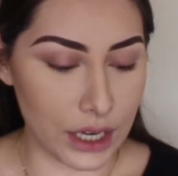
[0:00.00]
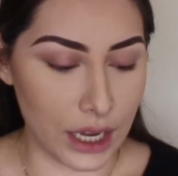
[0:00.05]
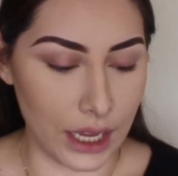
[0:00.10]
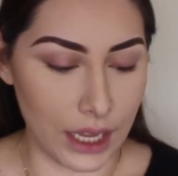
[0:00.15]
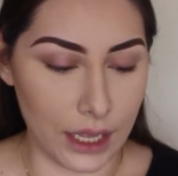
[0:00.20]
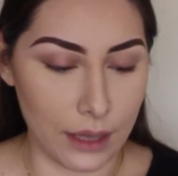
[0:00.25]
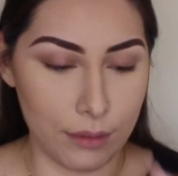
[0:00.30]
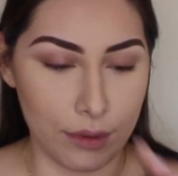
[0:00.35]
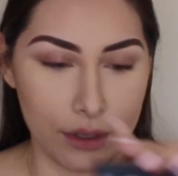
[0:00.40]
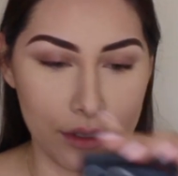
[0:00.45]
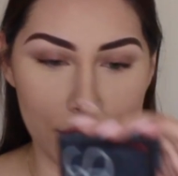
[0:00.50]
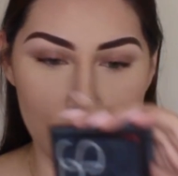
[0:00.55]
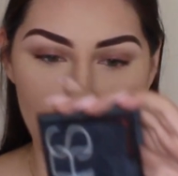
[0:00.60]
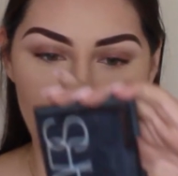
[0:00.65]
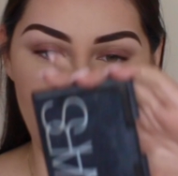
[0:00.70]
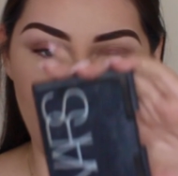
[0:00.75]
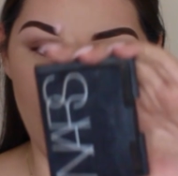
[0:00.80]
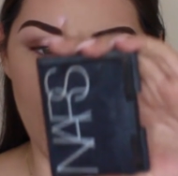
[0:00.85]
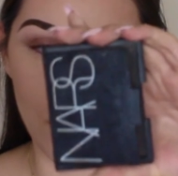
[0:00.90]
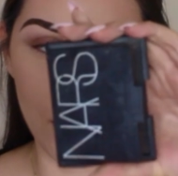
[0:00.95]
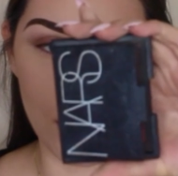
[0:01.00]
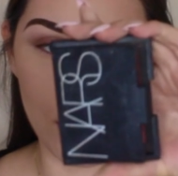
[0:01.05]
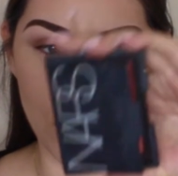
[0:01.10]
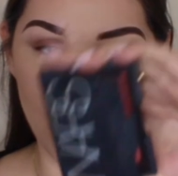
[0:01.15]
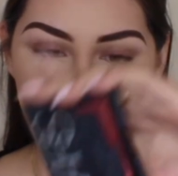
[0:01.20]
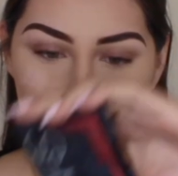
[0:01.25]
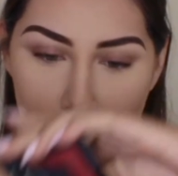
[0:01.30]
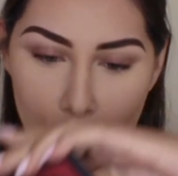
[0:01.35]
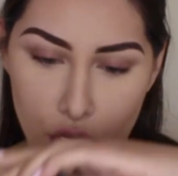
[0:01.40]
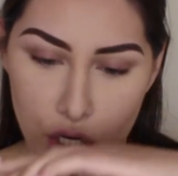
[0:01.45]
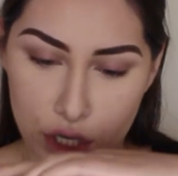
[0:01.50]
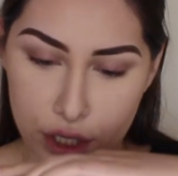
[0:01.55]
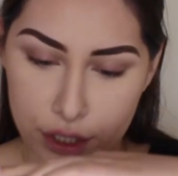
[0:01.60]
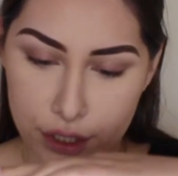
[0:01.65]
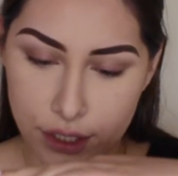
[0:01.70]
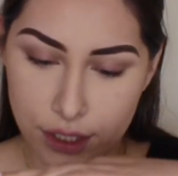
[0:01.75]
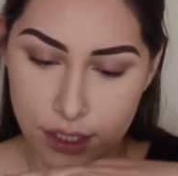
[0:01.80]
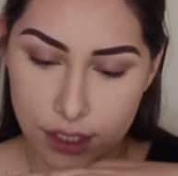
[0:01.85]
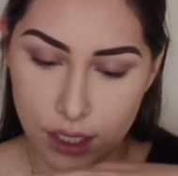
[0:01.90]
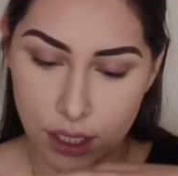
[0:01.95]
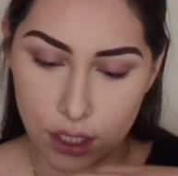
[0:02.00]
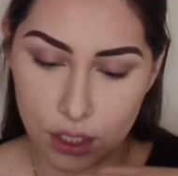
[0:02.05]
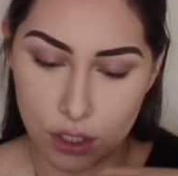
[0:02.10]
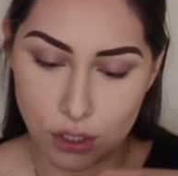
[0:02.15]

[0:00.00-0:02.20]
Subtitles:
I am using the NARS